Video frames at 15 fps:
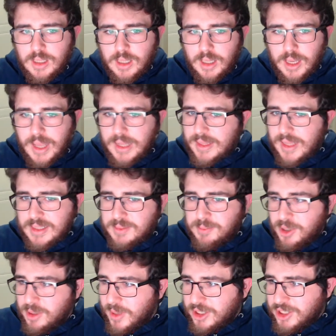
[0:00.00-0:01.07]
And that's
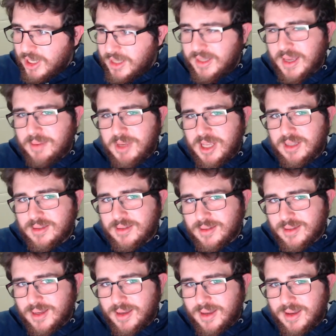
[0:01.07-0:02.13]
pretty much it. I mean,
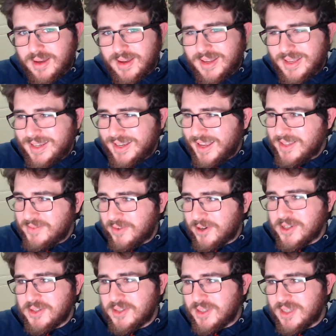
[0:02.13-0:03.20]
as far
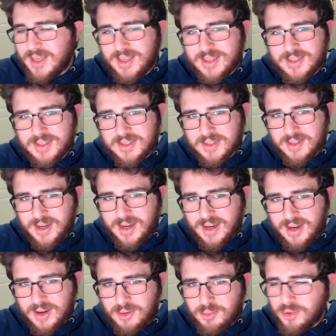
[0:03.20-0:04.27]
as these
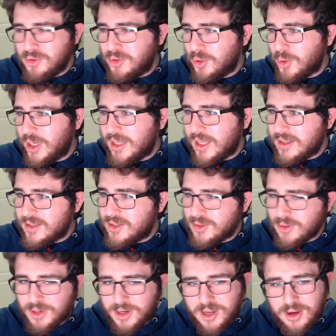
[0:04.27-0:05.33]
Ubuntu 2010
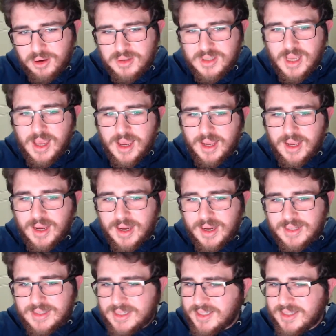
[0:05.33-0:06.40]
story goes,
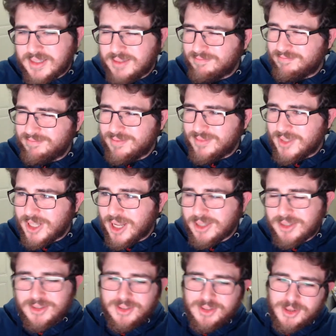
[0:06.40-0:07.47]
there's
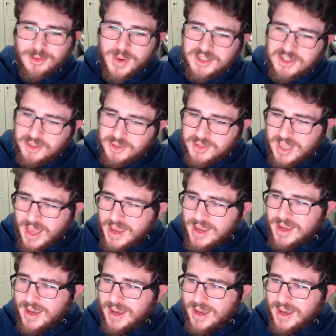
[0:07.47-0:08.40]
not too much to say.